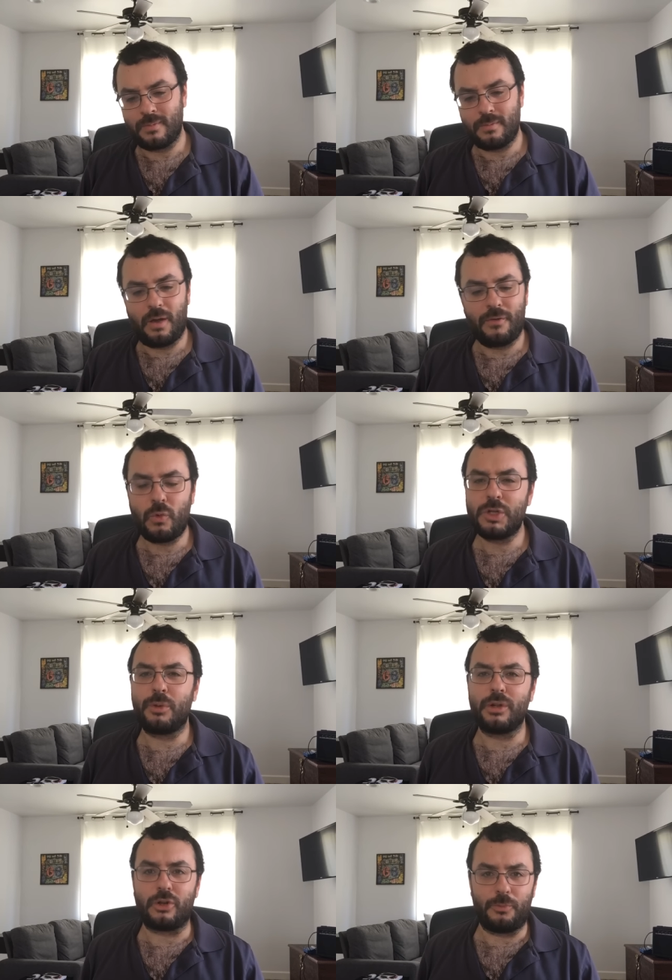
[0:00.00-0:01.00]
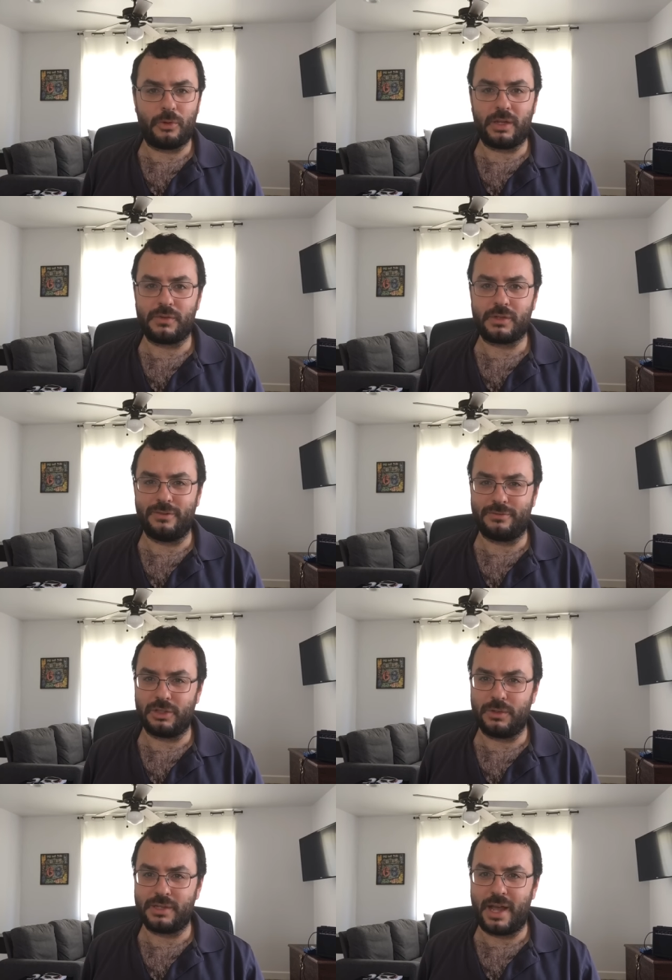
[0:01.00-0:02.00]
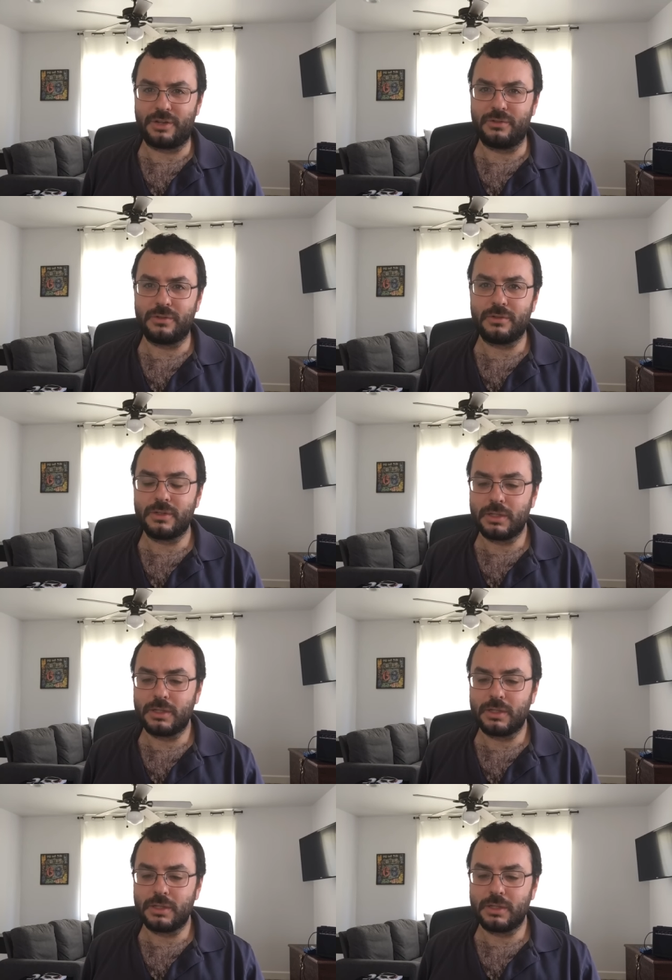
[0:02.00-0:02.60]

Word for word: Of course, political beliefs can influence actions.